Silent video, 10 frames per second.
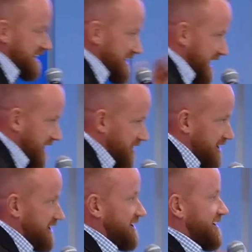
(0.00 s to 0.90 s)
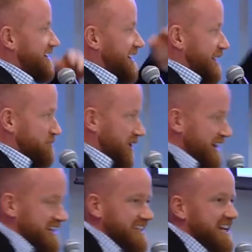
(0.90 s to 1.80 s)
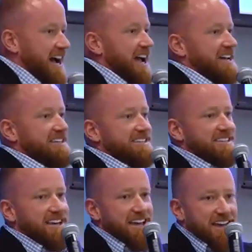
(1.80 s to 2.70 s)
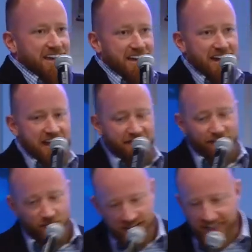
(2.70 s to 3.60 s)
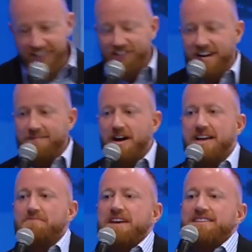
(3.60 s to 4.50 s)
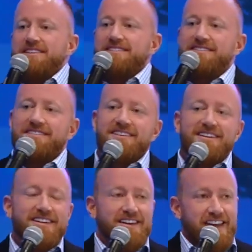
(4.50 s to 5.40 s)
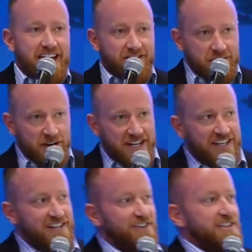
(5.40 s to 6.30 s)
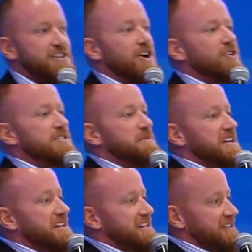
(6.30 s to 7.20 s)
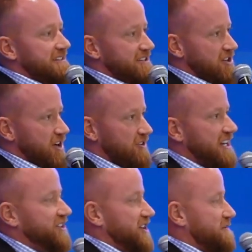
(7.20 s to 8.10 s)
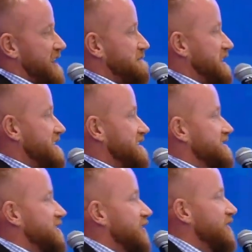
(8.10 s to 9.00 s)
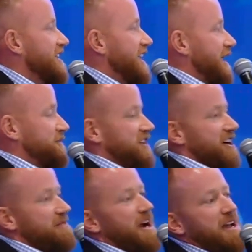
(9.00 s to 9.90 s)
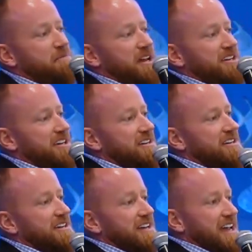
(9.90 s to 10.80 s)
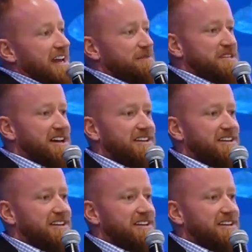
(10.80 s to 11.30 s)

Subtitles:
being Eric. I'm breaking the ice, and I freely share my opinion. Everybody in here that knows me knows I share my opinion. So I'm sharing my opinion, and I'm